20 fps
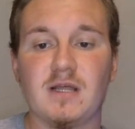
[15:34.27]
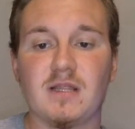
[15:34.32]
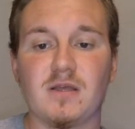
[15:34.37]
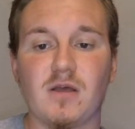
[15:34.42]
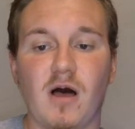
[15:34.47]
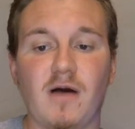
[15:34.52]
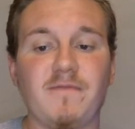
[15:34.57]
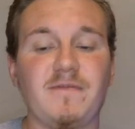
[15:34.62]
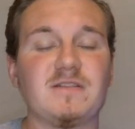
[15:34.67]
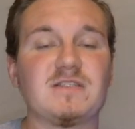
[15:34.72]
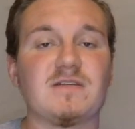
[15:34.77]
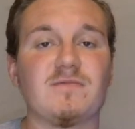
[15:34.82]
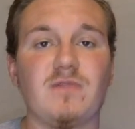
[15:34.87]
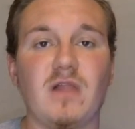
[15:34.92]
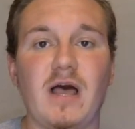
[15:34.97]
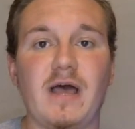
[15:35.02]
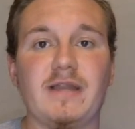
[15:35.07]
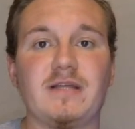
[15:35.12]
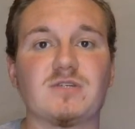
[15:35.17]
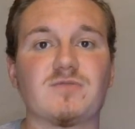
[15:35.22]
The offensive
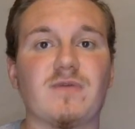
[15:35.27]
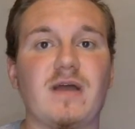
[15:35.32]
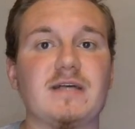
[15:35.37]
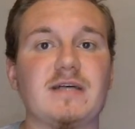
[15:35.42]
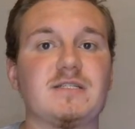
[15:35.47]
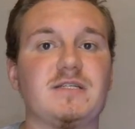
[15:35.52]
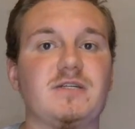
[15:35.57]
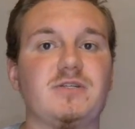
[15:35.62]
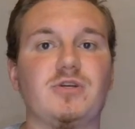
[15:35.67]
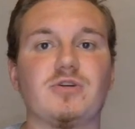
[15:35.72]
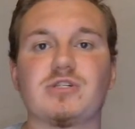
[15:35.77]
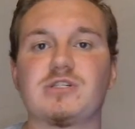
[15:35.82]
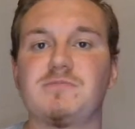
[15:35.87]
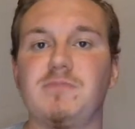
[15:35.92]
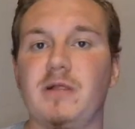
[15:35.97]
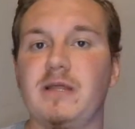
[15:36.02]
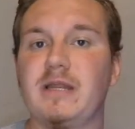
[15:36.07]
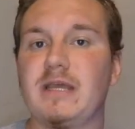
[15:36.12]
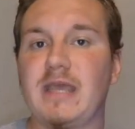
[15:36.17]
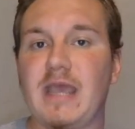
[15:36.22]
line is rested. You're
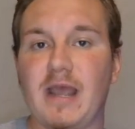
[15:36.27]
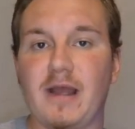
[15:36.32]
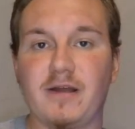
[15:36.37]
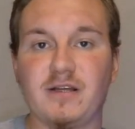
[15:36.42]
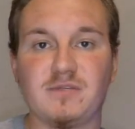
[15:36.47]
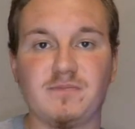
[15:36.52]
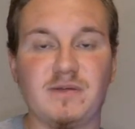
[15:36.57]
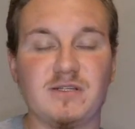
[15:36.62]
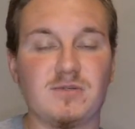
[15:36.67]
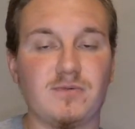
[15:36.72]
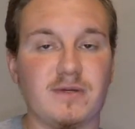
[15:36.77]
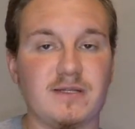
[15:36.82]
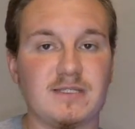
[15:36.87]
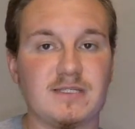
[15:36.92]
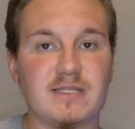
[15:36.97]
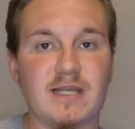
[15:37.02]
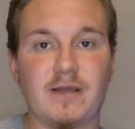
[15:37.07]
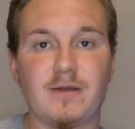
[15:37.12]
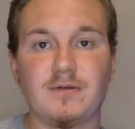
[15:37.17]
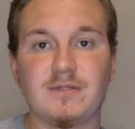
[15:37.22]
splitting carries between
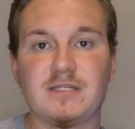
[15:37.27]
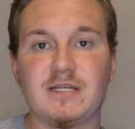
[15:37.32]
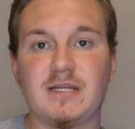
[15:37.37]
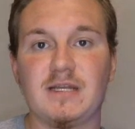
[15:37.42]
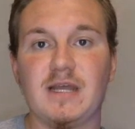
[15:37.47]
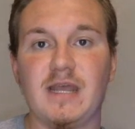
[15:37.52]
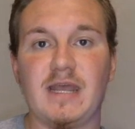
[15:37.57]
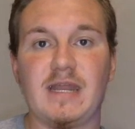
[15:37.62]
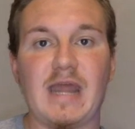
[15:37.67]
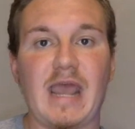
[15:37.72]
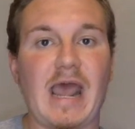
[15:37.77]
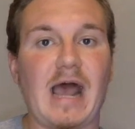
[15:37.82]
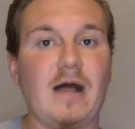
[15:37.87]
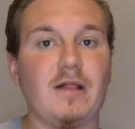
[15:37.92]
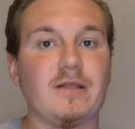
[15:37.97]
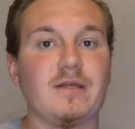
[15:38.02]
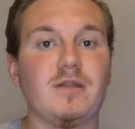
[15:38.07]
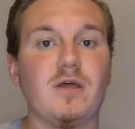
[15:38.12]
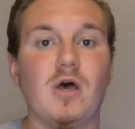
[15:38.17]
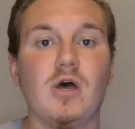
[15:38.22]
Singleton and
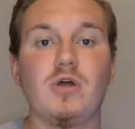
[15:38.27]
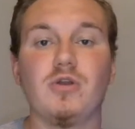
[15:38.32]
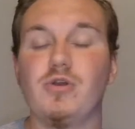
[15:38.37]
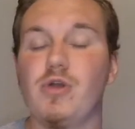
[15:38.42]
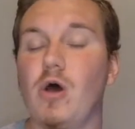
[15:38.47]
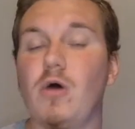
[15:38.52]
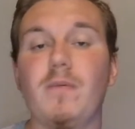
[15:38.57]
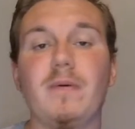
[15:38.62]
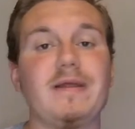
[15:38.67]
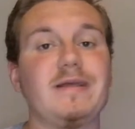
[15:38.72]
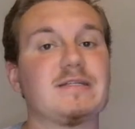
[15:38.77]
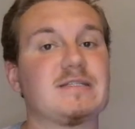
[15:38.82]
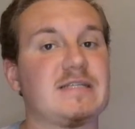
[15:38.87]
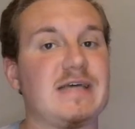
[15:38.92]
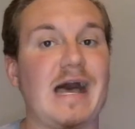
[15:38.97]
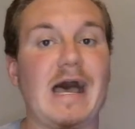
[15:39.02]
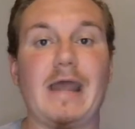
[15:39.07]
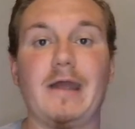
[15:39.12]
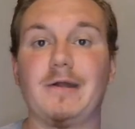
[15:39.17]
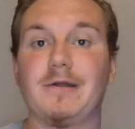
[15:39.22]
Allen. Nobody is
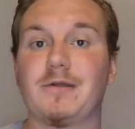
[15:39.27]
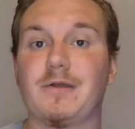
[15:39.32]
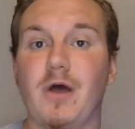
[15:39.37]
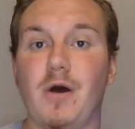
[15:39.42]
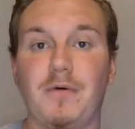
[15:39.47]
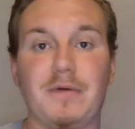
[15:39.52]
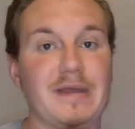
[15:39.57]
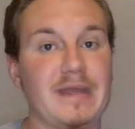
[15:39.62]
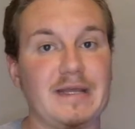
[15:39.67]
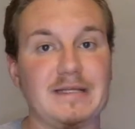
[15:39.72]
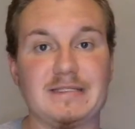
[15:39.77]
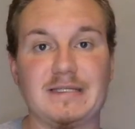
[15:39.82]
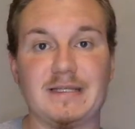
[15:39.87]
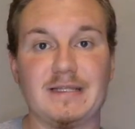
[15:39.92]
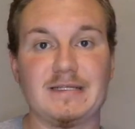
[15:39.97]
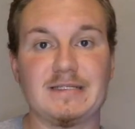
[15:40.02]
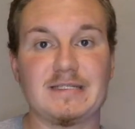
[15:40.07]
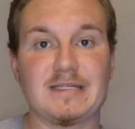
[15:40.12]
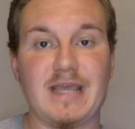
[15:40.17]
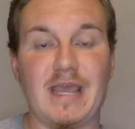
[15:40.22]
tired going into
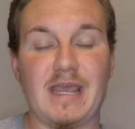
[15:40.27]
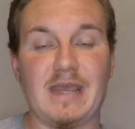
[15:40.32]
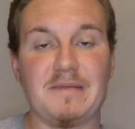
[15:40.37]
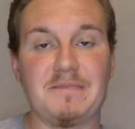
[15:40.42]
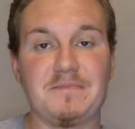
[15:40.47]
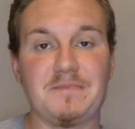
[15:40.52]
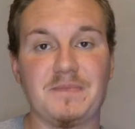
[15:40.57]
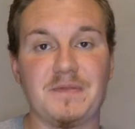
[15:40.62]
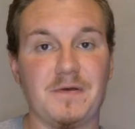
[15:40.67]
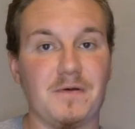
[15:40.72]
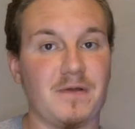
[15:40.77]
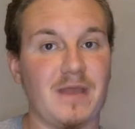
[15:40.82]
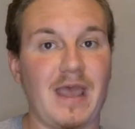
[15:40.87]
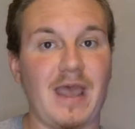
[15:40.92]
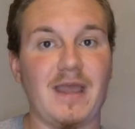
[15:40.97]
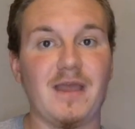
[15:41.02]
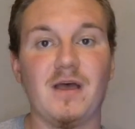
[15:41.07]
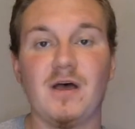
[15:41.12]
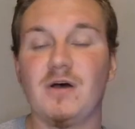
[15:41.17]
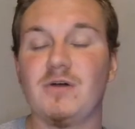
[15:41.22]
this game,
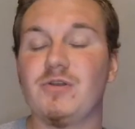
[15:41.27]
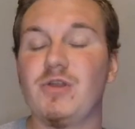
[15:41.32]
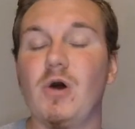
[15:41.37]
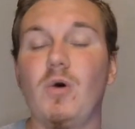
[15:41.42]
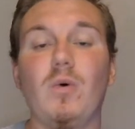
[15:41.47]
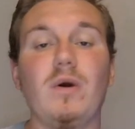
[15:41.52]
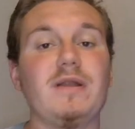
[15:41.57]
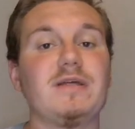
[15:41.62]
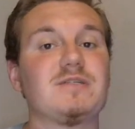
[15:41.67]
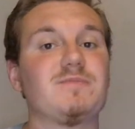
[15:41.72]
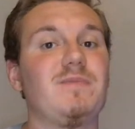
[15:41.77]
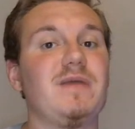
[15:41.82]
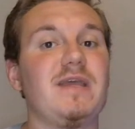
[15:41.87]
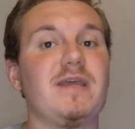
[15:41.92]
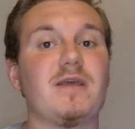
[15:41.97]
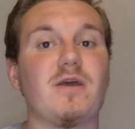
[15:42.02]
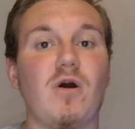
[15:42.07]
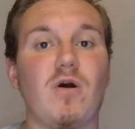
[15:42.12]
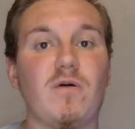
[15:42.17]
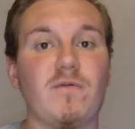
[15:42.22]
okay? No one is
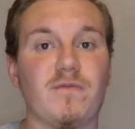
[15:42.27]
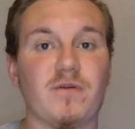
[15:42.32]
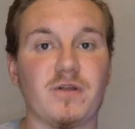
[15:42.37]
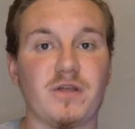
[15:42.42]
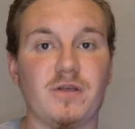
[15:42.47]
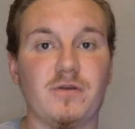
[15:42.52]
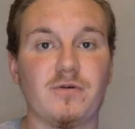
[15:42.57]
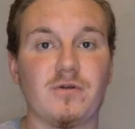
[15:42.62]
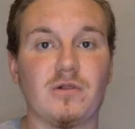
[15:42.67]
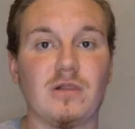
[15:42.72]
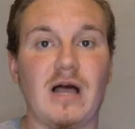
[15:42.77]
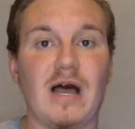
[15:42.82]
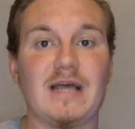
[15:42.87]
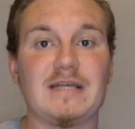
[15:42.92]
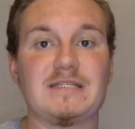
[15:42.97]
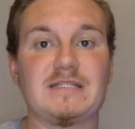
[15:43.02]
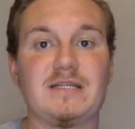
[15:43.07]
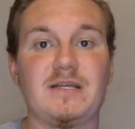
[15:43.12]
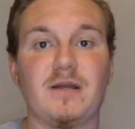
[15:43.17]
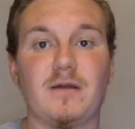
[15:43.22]
being
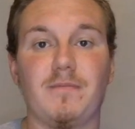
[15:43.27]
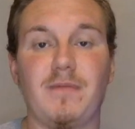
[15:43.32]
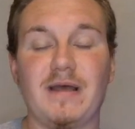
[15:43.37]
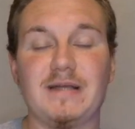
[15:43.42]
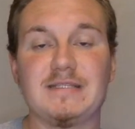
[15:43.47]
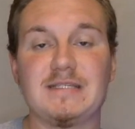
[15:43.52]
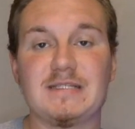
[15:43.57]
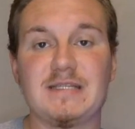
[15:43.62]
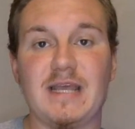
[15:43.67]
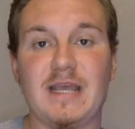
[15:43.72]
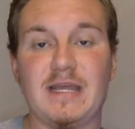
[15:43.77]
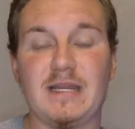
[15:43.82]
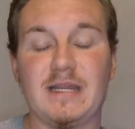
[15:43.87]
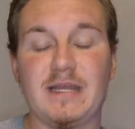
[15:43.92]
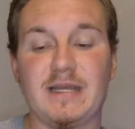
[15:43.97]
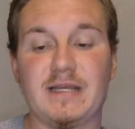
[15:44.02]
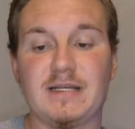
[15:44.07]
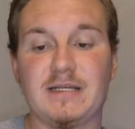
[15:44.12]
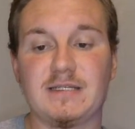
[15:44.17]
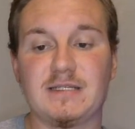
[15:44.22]
overutilized here. Penn State
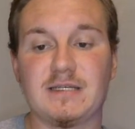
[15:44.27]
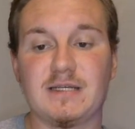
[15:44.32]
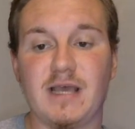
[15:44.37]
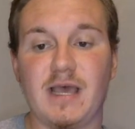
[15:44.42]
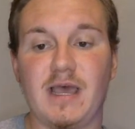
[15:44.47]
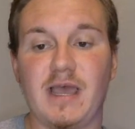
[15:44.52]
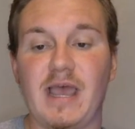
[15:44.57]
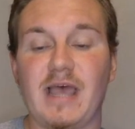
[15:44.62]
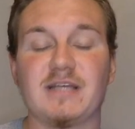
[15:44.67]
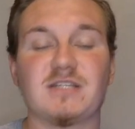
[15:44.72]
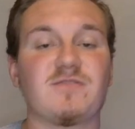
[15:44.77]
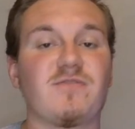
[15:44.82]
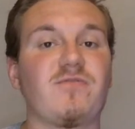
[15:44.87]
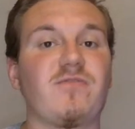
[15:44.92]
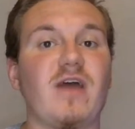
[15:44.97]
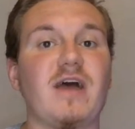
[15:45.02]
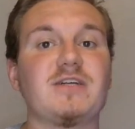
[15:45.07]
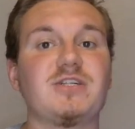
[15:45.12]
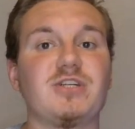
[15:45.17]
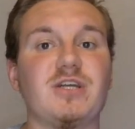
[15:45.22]
is as
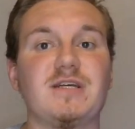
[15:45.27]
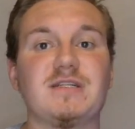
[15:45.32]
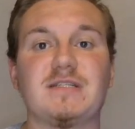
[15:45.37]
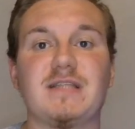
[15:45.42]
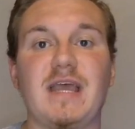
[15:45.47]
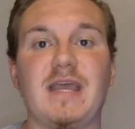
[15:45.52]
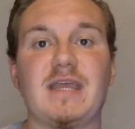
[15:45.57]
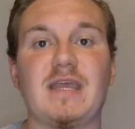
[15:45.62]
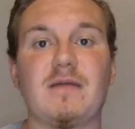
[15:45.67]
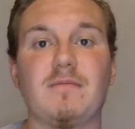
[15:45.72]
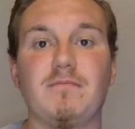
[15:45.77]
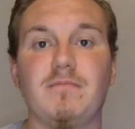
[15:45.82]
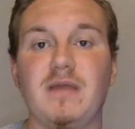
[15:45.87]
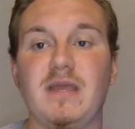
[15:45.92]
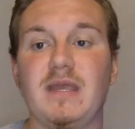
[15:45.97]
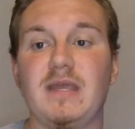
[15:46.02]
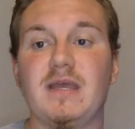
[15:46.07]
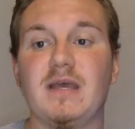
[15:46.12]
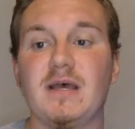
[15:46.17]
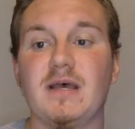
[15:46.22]
fresh as they can
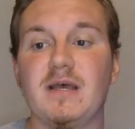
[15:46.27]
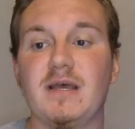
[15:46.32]
be.